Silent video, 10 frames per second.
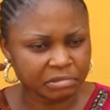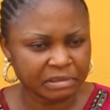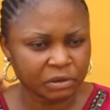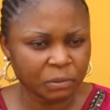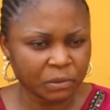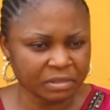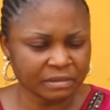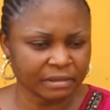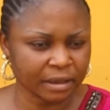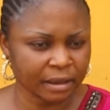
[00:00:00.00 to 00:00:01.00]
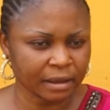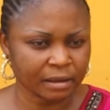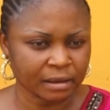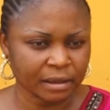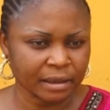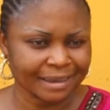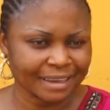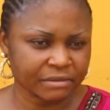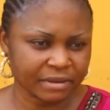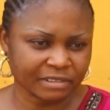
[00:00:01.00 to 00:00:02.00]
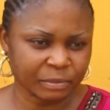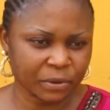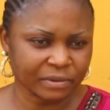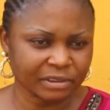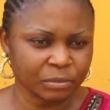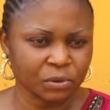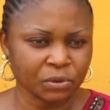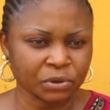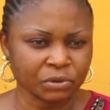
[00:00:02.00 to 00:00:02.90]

single mothers are irresponsible,